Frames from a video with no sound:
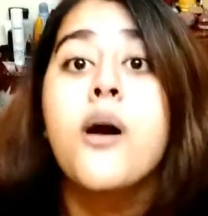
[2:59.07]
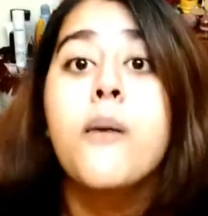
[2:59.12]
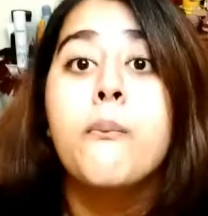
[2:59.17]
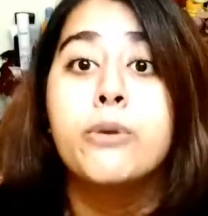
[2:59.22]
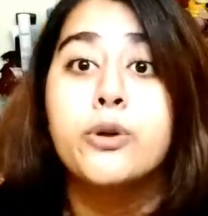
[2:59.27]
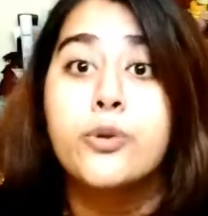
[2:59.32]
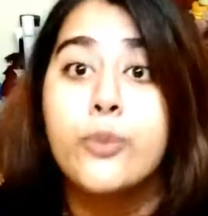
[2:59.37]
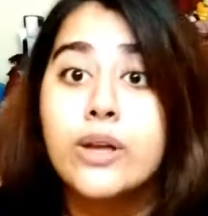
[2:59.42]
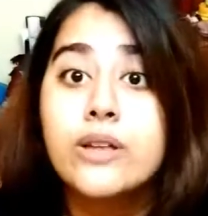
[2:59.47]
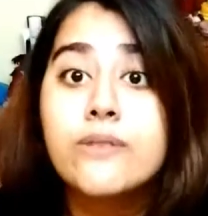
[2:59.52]

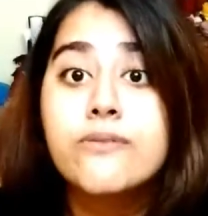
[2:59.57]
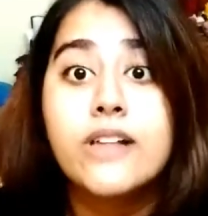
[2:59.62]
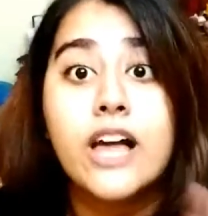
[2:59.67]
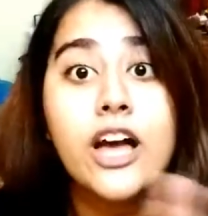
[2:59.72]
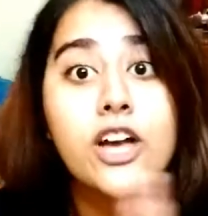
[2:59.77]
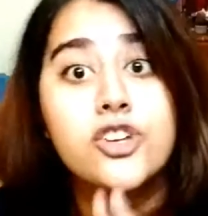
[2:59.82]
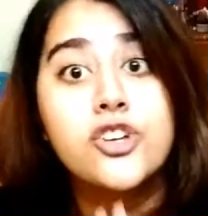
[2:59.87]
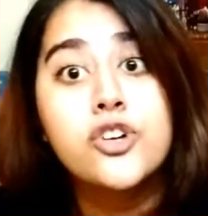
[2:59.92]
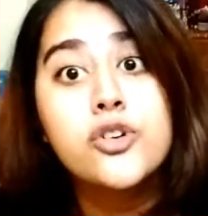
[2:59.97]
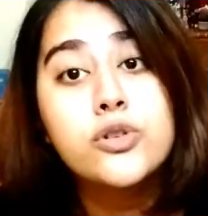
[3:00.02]
But when
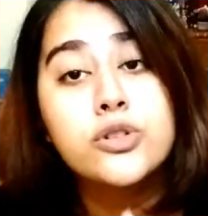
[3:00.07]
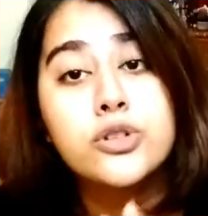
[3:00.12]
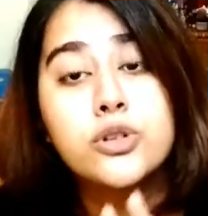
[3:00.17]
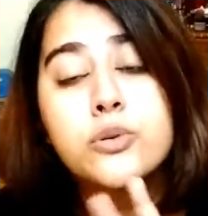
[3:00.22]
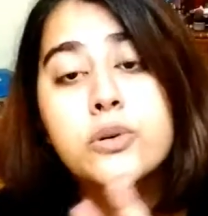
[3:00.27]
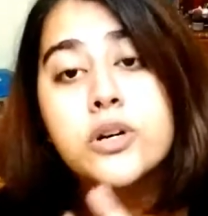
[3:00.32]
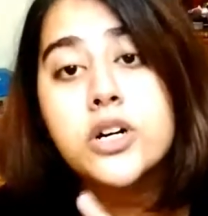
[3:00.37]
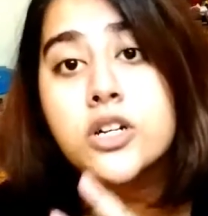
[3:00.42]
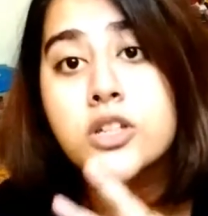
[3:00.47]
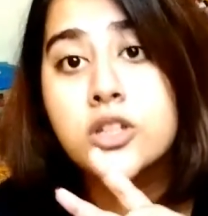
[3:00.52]
Flash goes
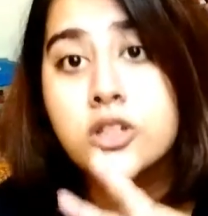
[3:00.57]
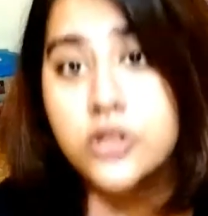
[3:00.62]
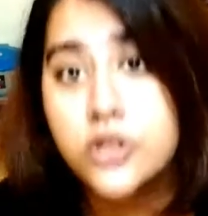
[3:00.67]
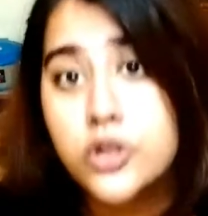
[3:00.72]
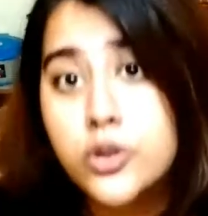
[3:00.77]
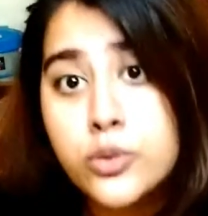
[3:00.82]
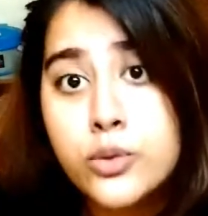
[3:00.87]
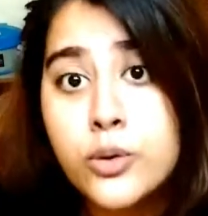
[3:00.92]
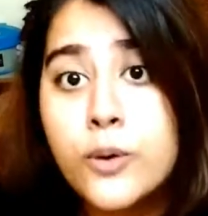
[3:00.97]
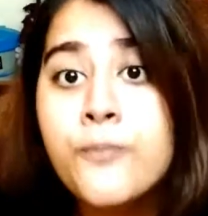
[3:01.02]
to Earth
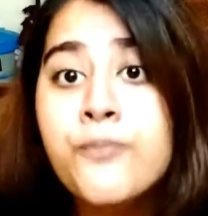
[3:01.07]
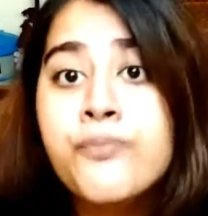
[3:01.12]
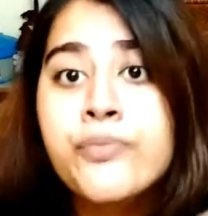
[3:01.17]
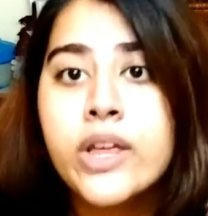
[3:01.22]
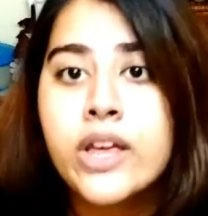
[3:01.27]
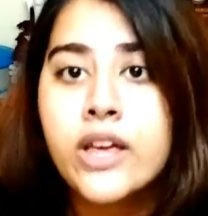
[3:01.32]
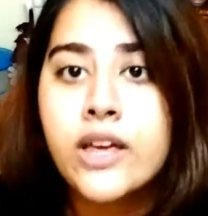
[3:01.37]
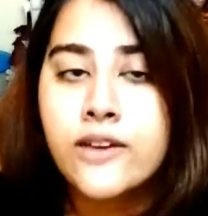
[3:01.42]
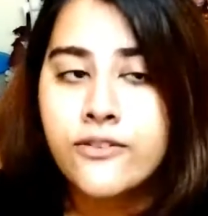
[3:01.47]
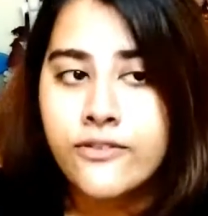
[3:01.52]
2,
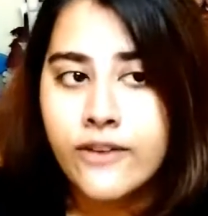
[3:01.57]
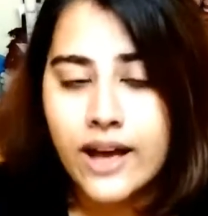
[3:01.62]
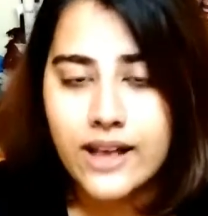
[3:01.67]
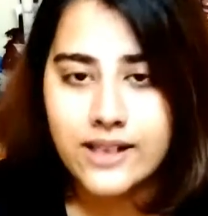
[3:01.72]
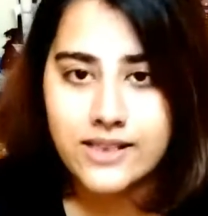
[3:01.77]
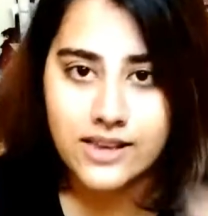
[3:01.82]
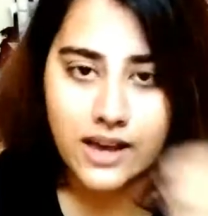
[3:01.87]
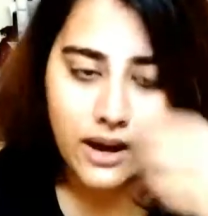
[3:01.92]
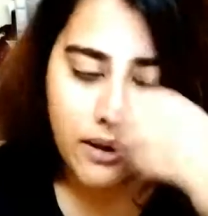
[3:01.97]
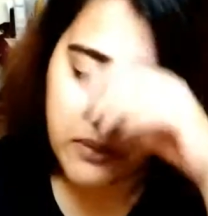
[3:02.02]
he
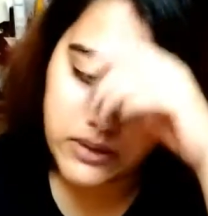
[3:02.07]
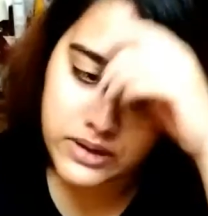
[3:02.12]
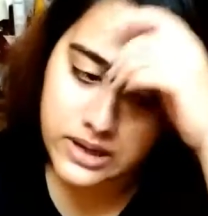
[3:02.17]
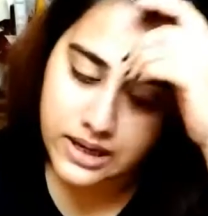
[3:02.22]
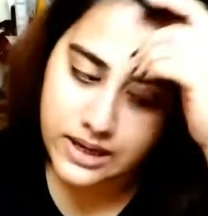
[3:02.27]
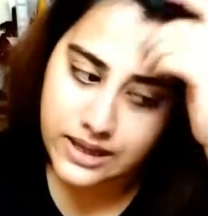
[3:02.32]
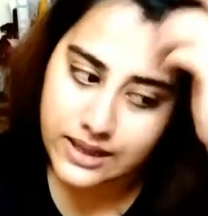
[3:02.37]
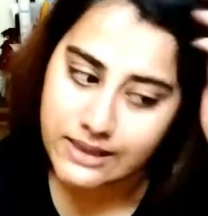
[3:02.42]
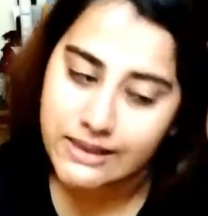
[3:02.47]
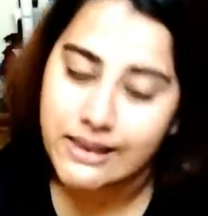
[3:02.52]
finds out
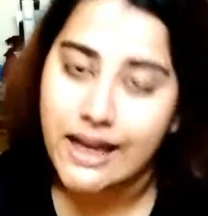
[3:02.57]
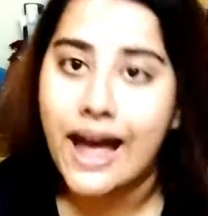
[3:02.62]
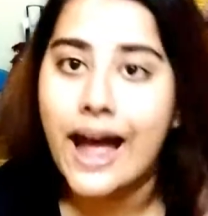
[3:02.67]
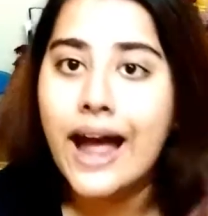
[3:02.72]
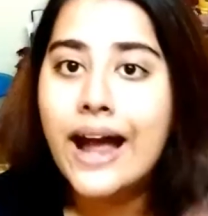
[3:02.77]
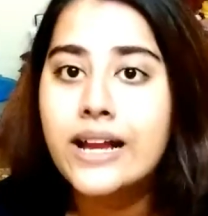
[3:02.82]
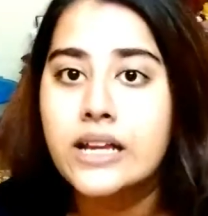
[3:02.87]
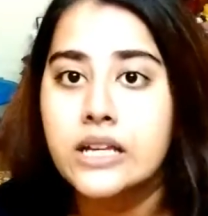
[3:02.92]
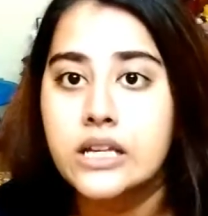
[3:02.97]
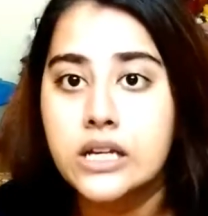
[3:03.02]

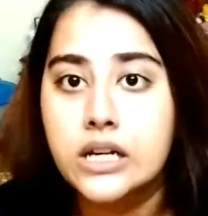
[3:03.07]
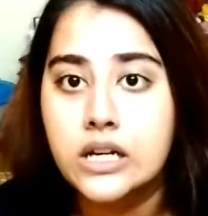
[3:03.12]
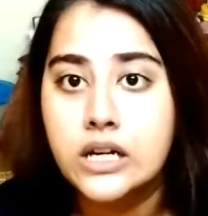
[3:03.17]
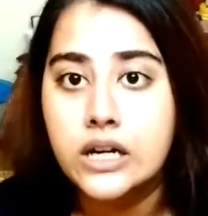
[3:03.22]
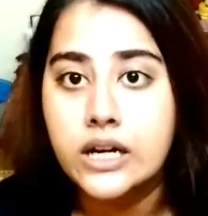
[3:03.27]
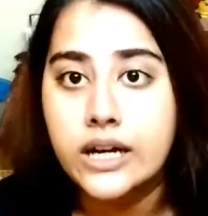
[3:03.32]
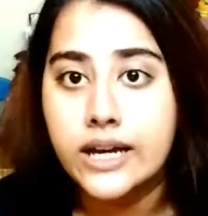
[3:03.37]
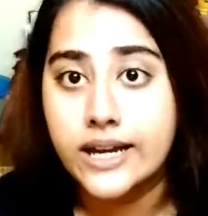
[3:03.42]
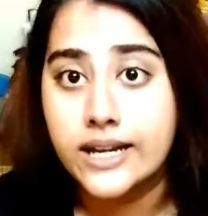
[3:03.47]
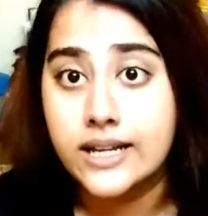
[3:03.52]
that uh,
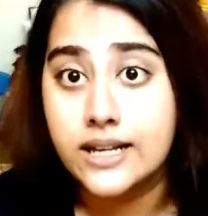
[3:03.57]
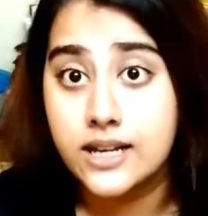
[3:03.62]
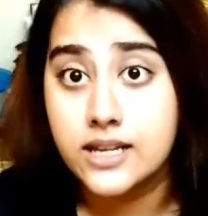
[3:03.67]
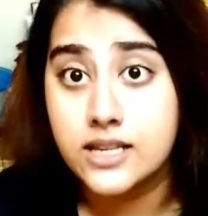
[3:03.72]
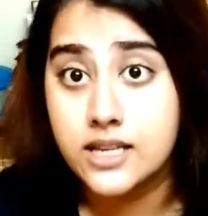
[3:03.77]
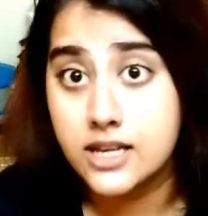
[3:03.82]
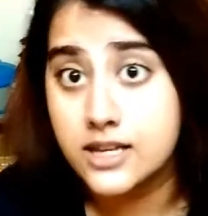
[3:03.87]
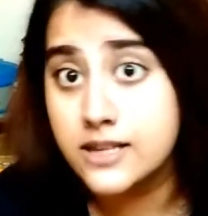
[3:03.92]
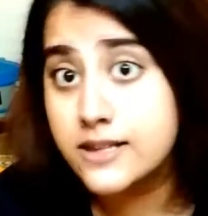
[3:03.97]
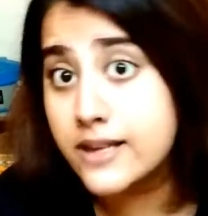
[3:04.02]
Caitlin is